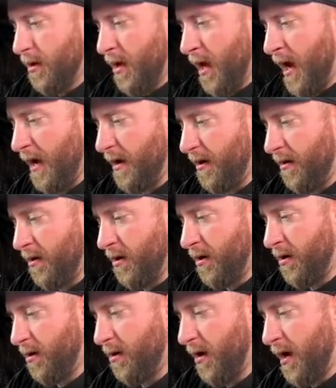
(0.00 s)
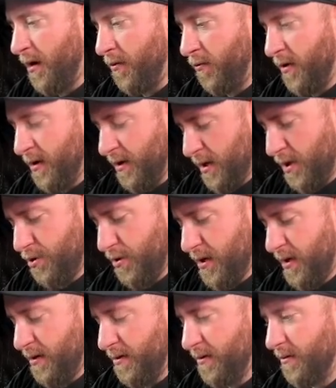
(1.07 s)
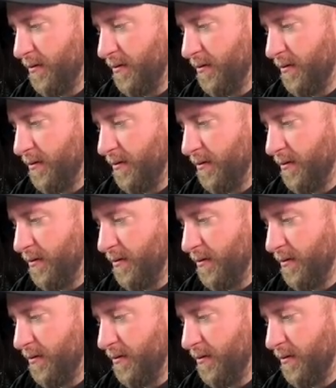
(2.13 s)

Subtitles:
Hendon Hooker out of 100,